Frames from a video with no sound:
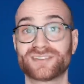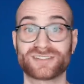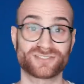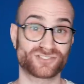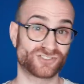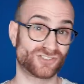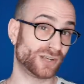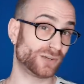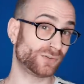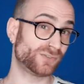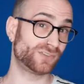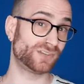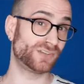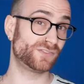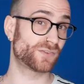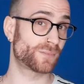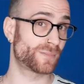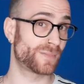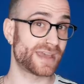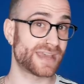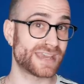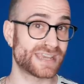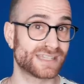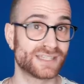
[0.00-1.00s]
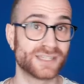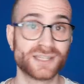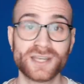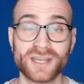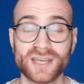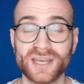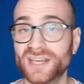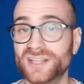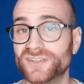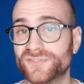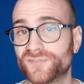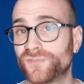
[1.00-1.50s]
and Chelsea remain
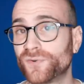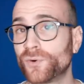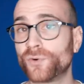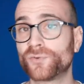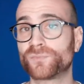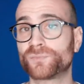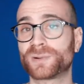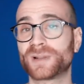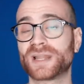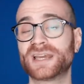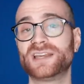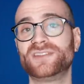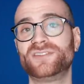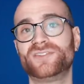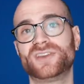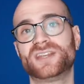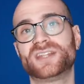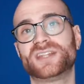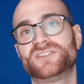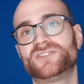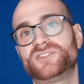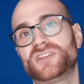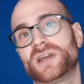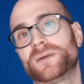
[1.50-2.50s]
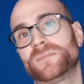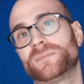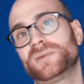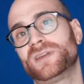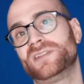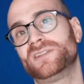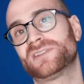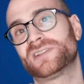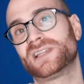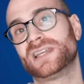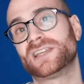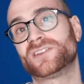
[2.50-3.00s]
in 4th place in a
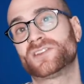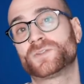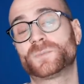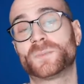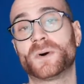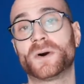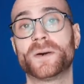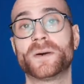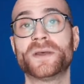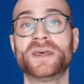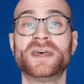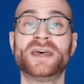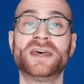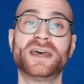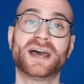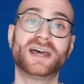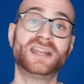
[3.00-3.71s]
Champions League spot.